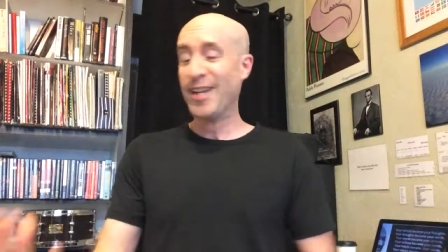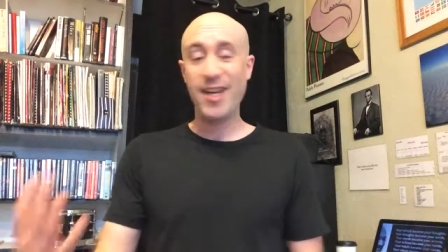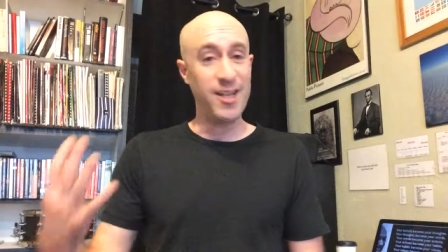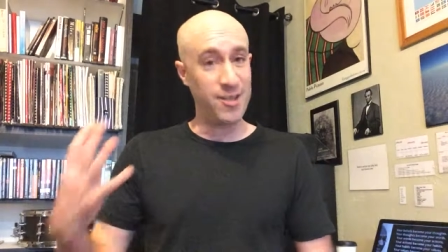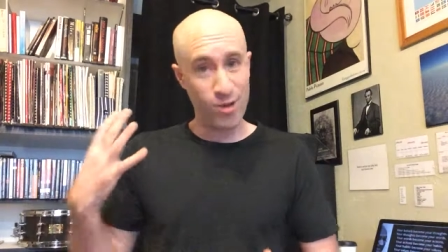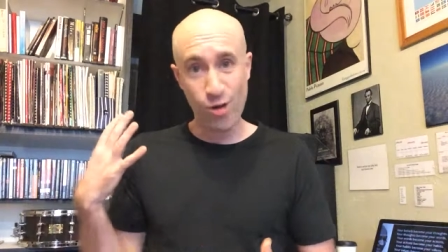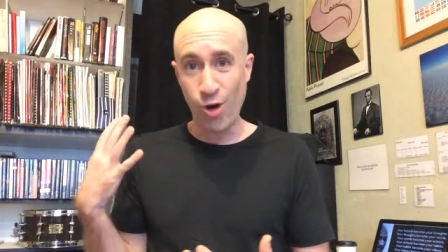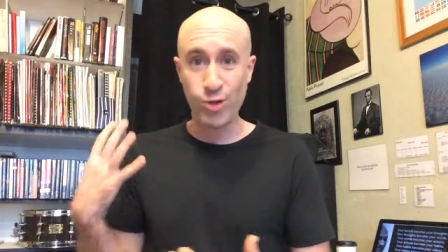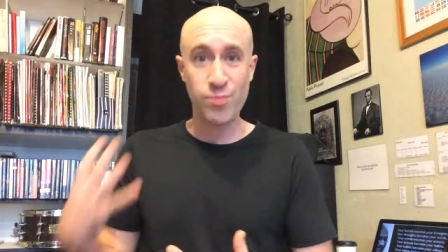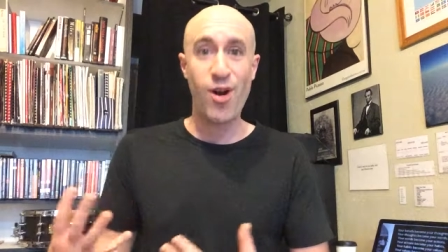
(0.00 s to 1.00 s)
in
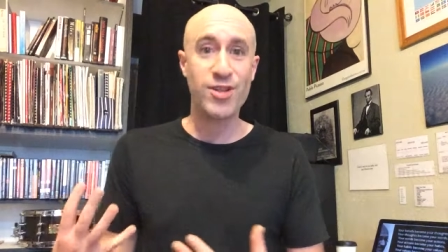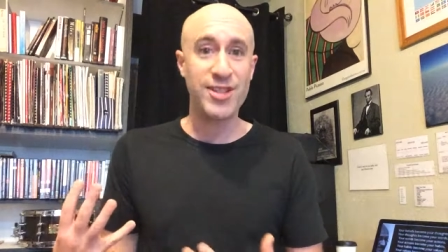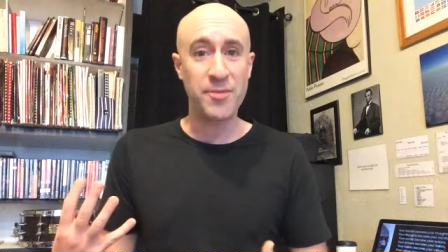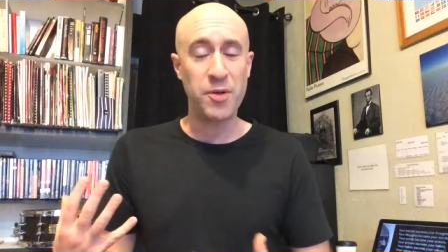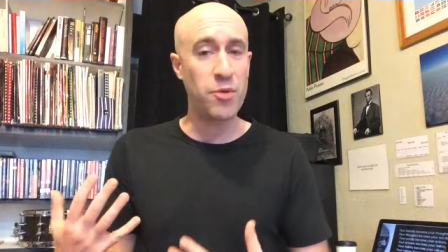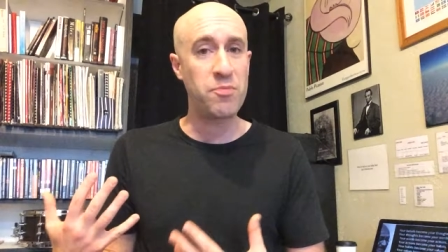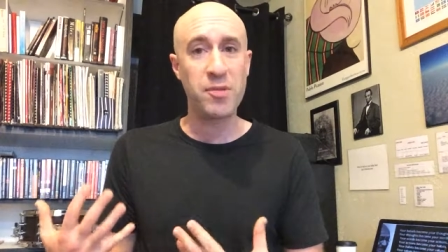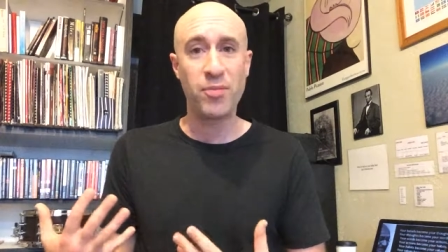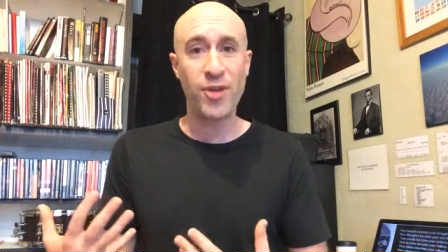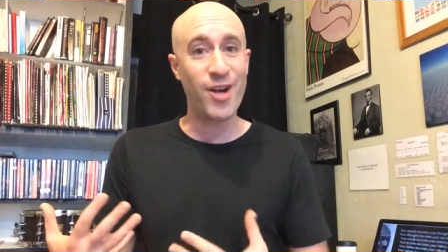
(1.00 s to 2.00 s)
close proximity with
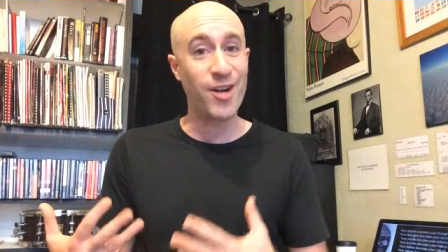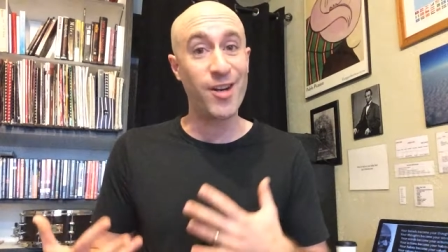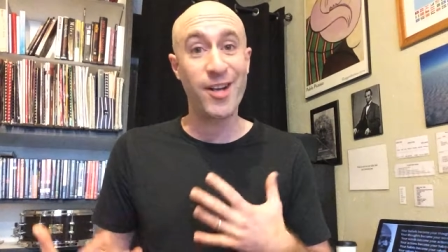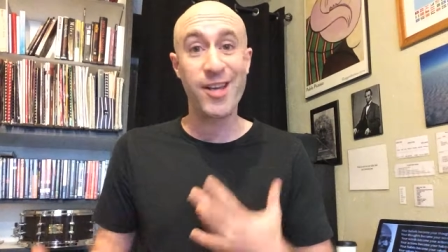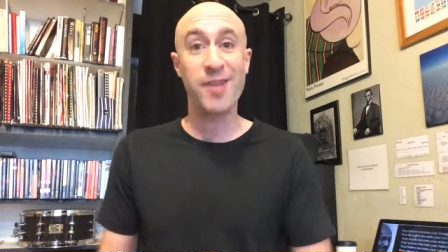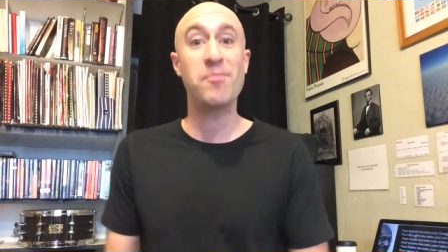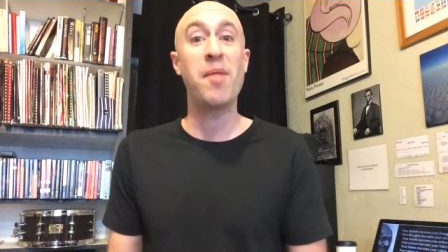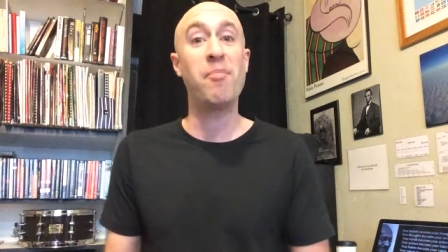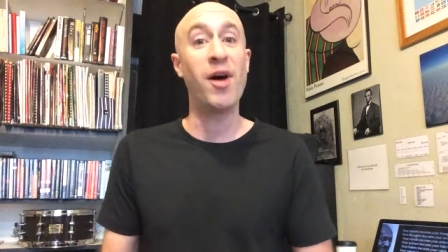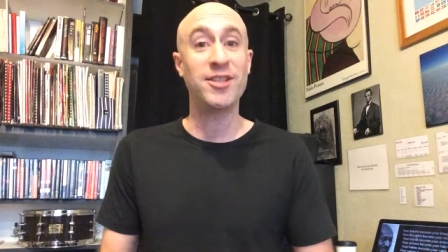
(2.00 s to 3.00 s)
people that are going to kick
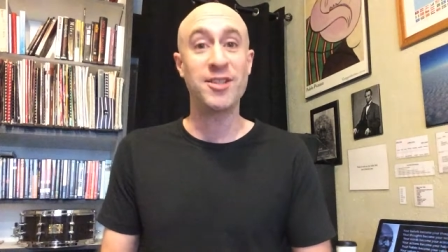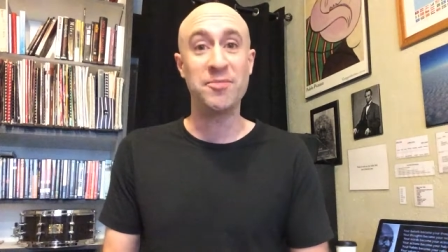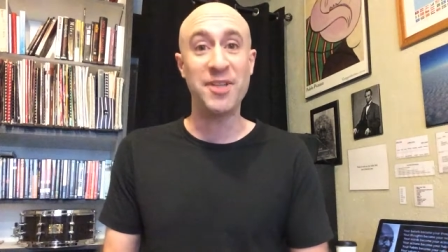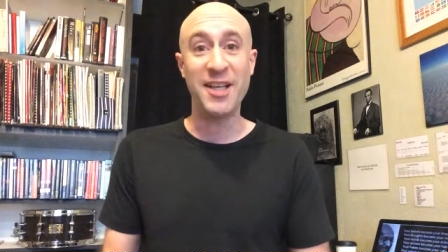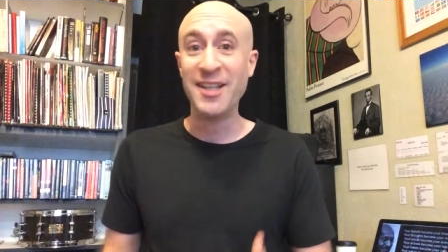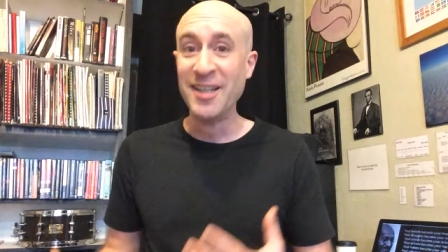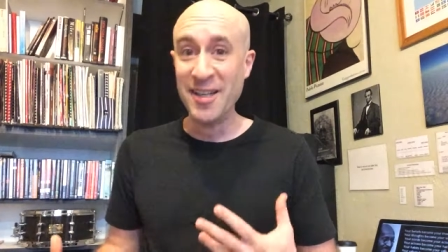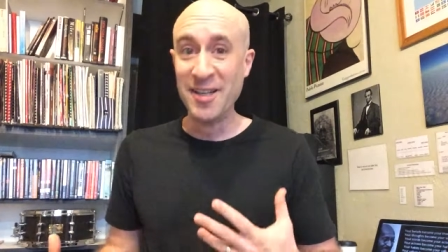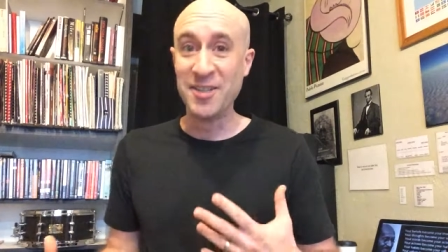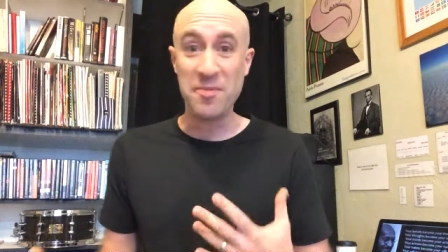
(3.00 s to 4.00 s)
my butt to be
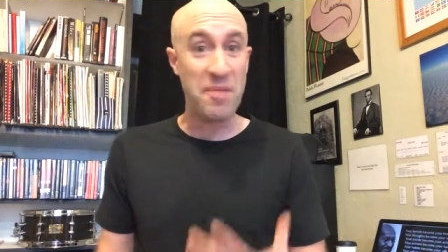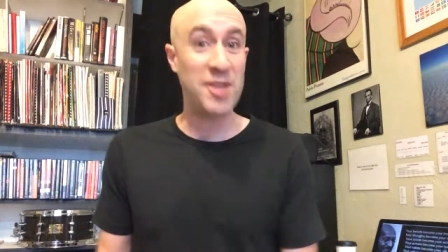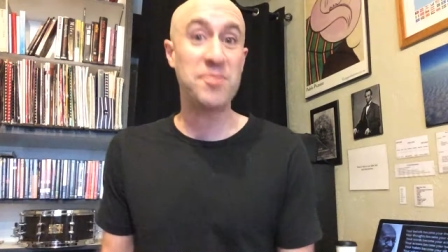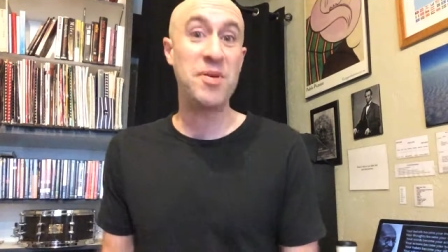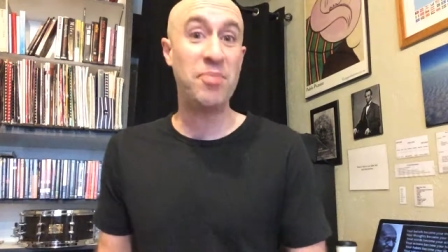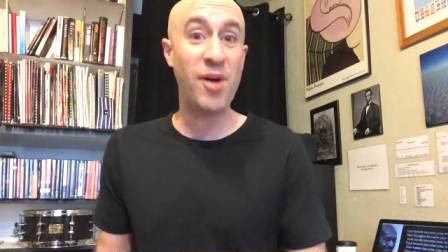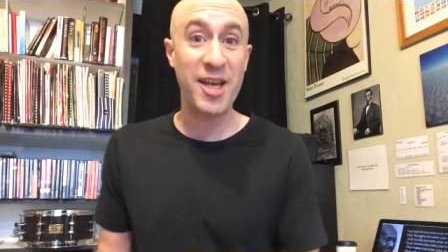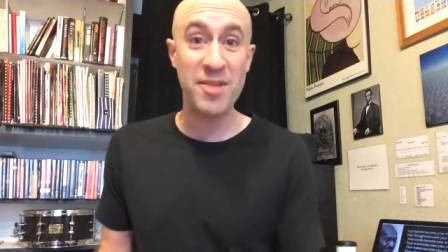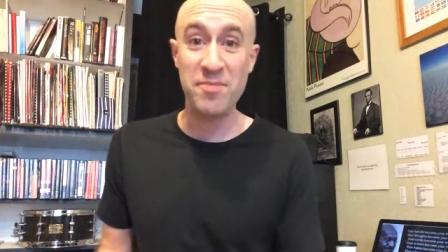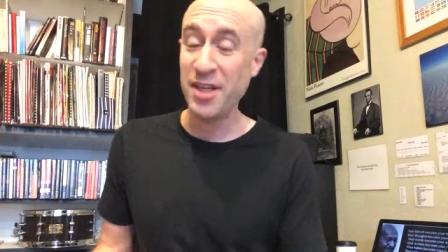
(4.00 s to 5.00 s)
the best people I
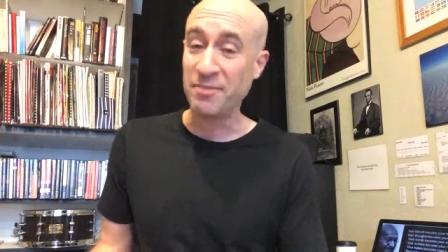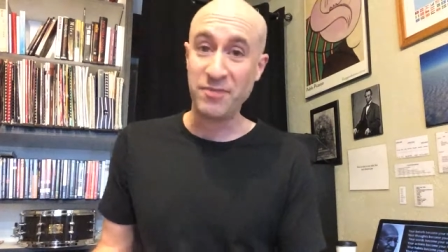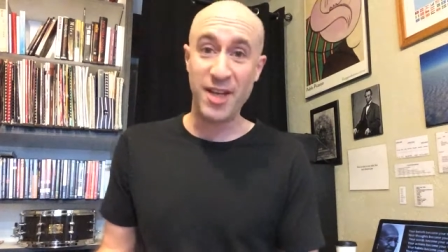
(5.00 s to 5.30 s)
can be.